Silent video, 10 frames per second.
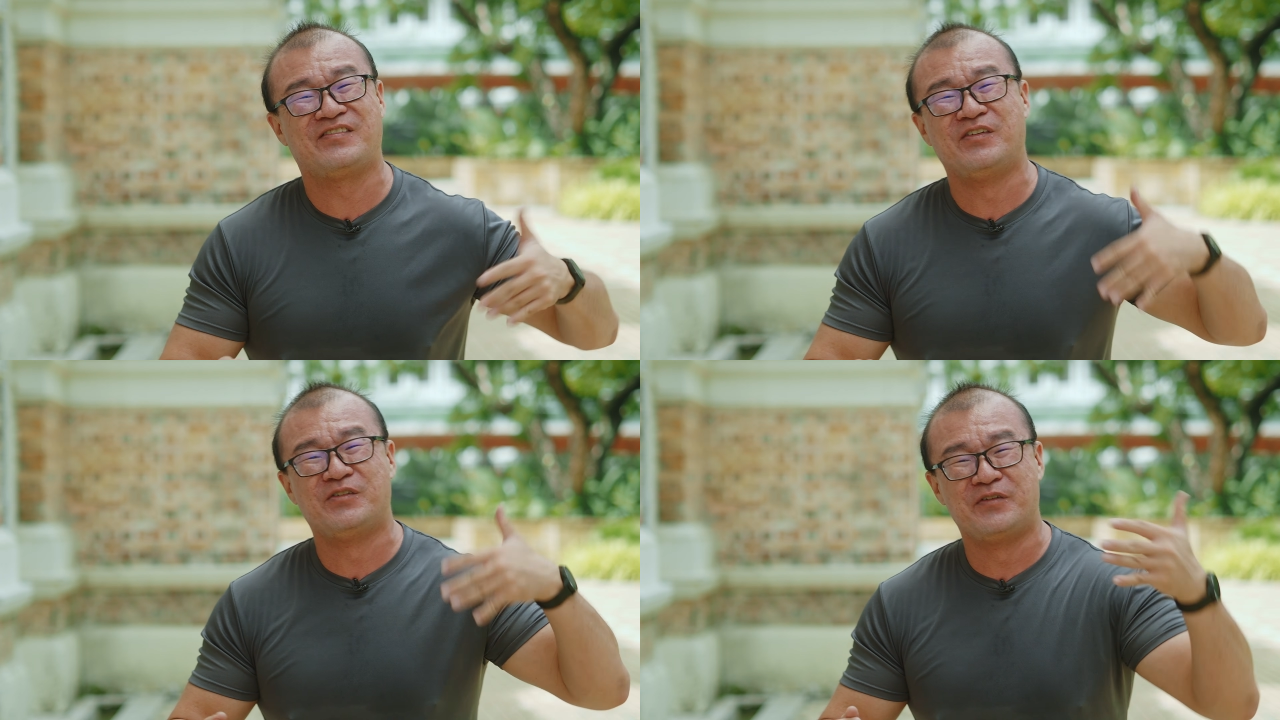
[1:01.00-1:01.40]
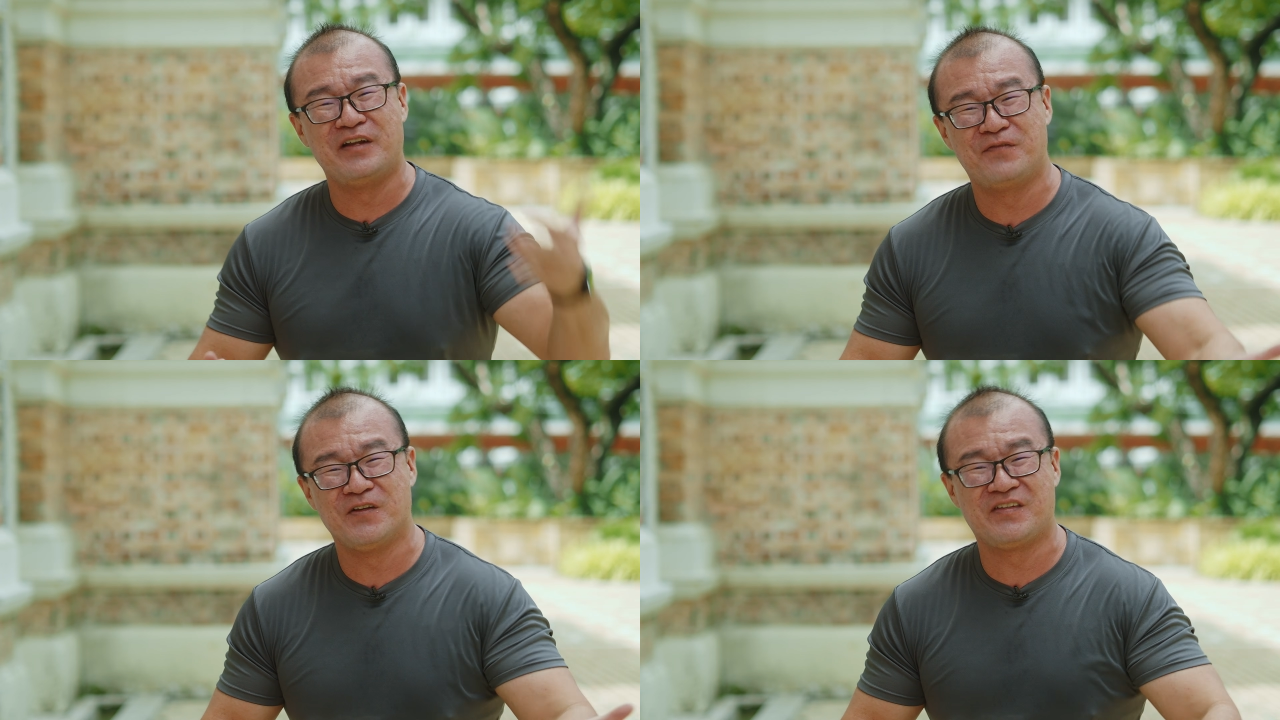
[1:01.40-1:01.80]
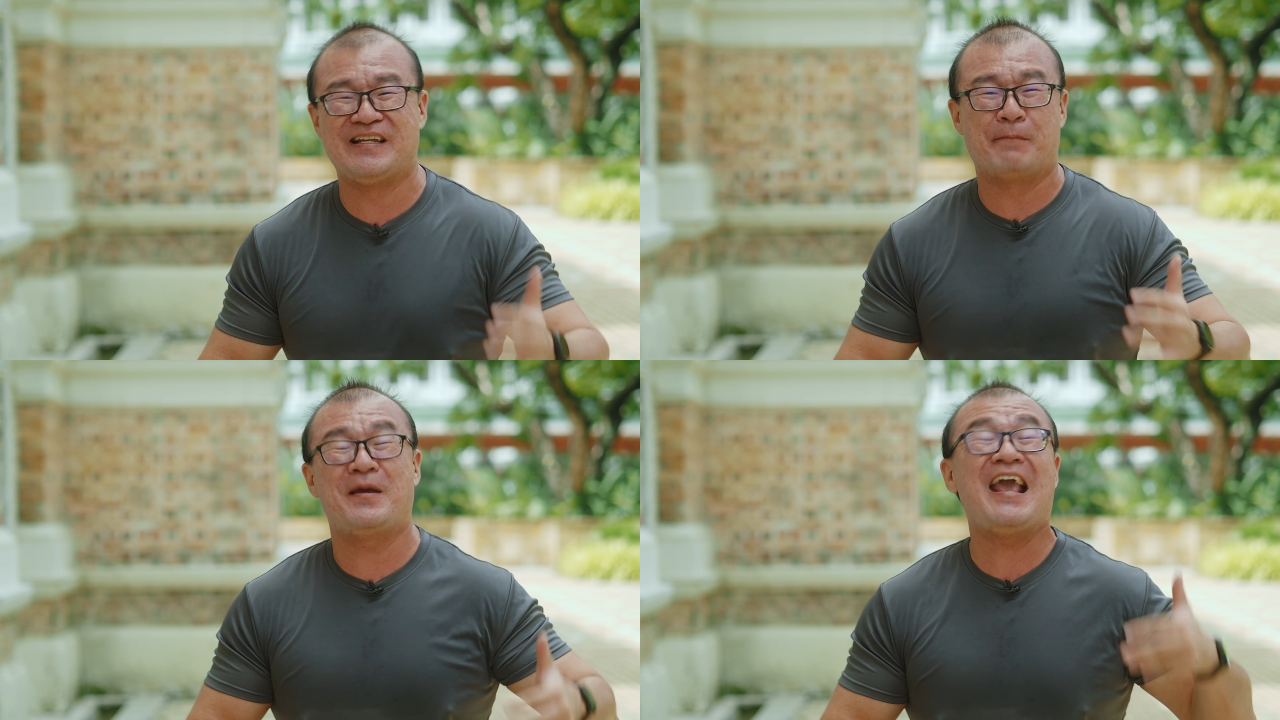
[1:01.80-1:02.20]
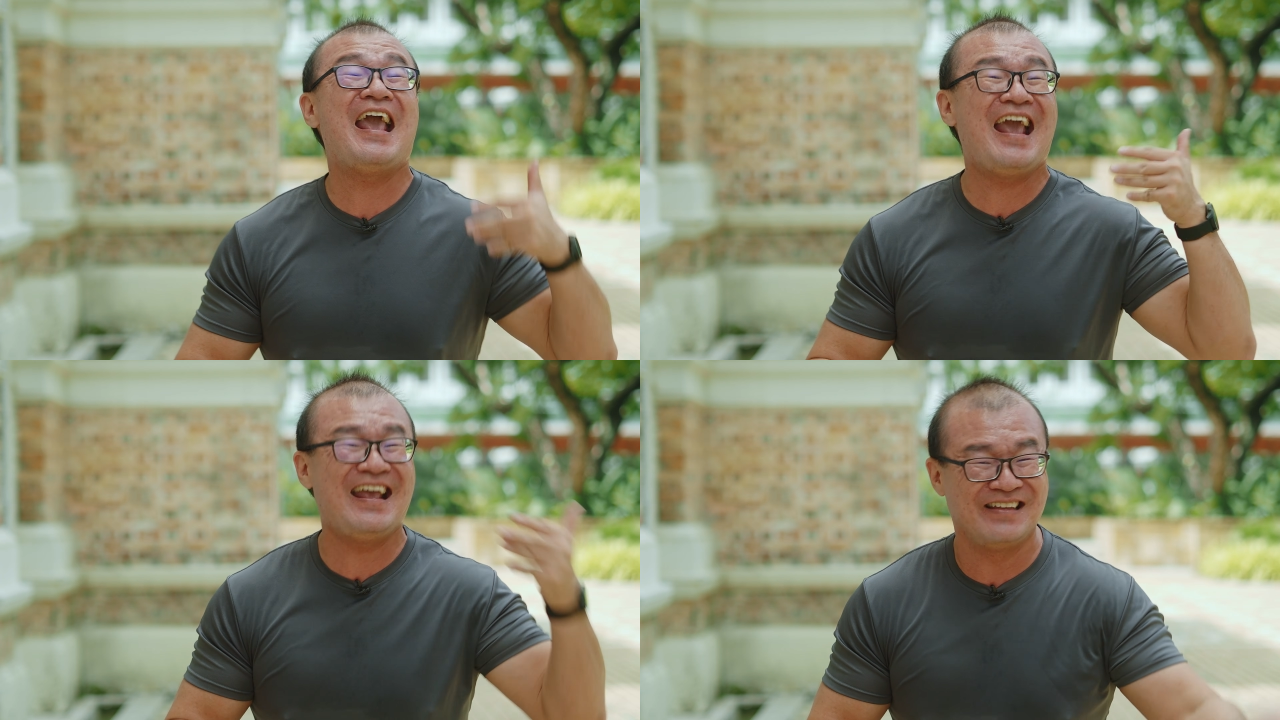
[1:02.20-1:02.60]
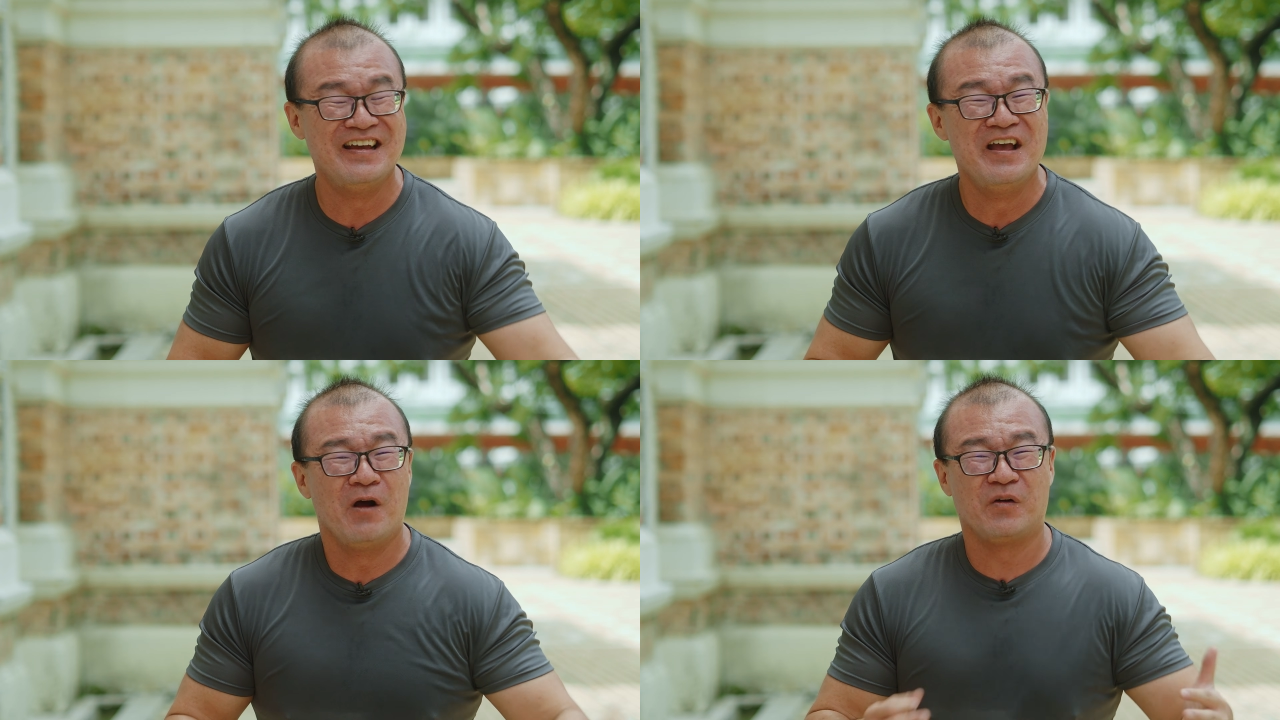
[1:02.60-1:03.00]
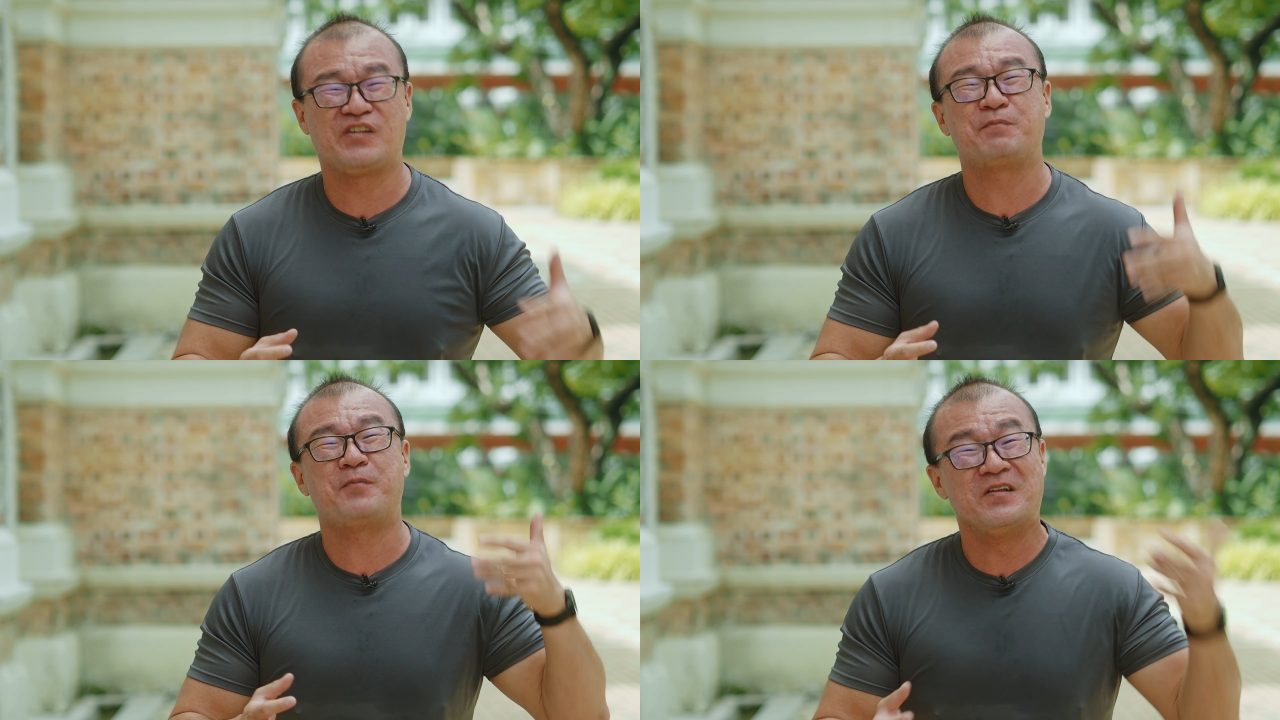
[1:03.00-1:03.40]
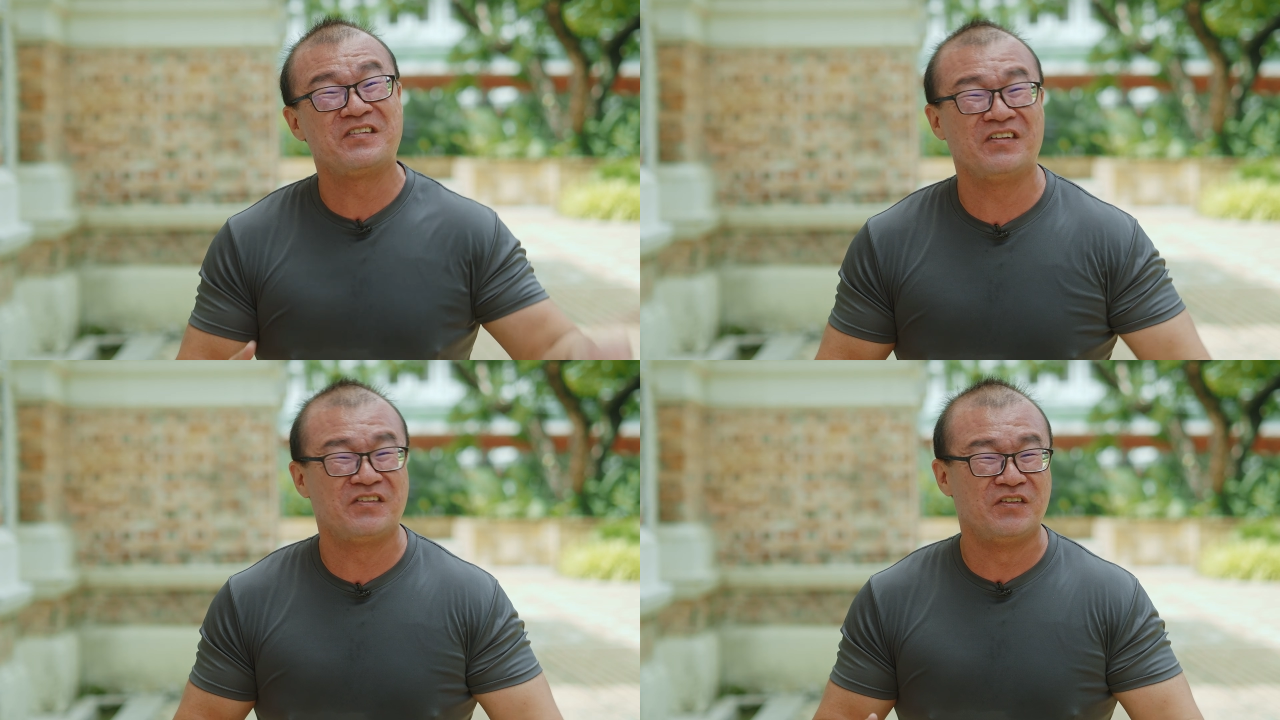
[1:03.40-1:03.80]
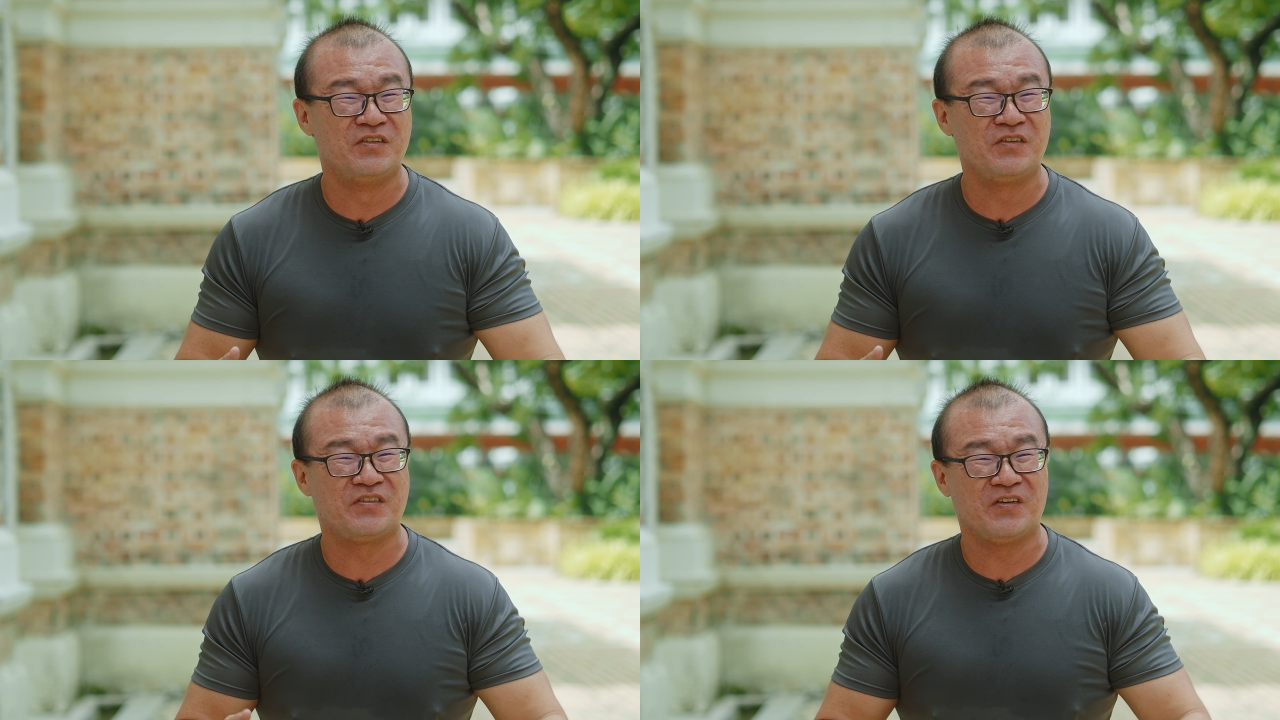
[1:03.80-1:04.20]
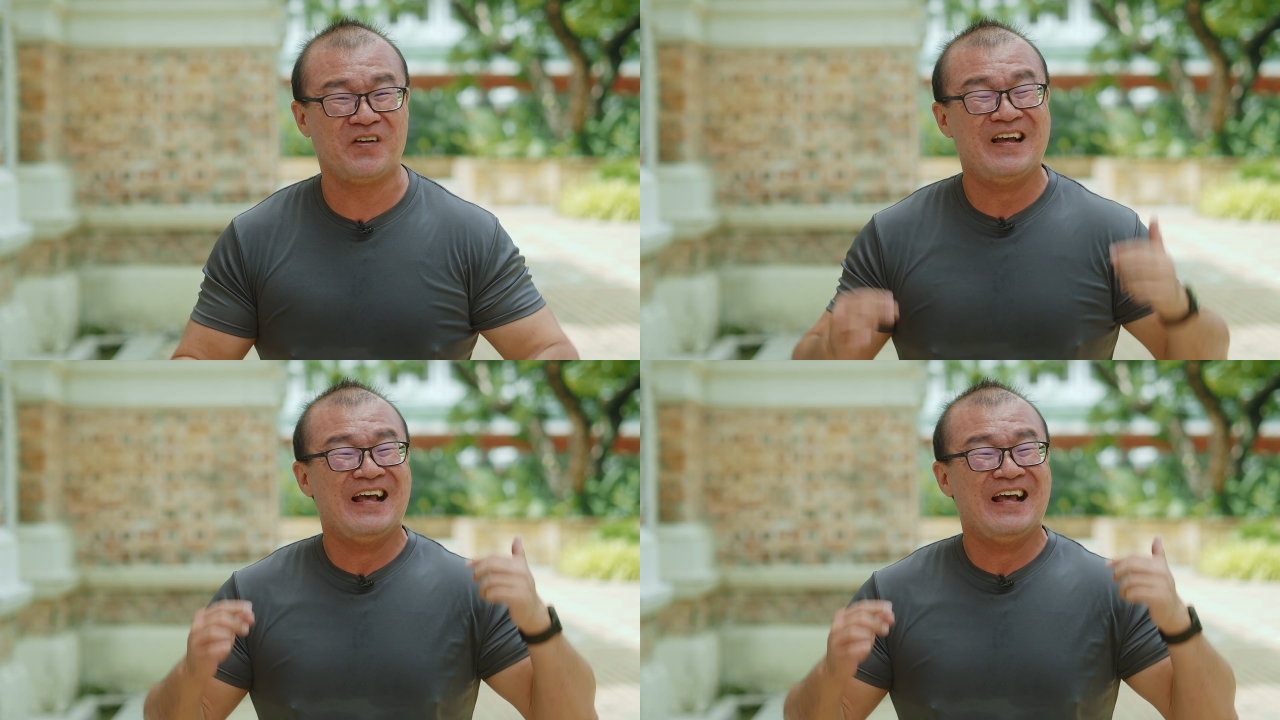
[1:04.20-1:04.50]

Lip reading: to do reviews, they're paid or sponsored to do so.